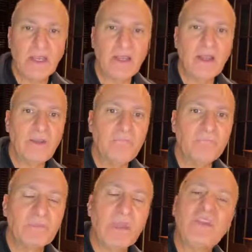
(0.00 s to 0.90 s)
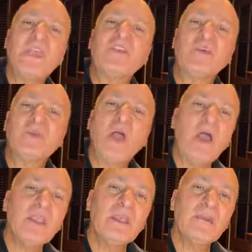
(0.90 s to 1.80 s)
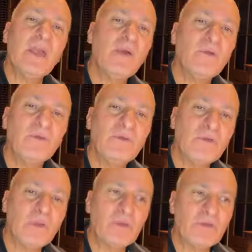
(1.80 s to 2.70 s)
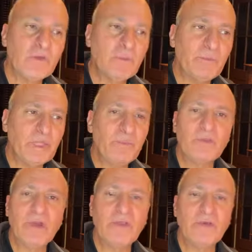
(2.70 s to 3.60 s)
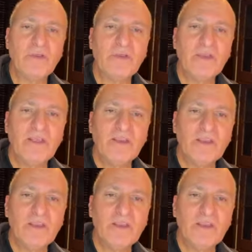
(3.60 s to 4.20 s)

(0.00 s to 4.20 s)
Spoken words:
So we're talking about Voluma's new big brother,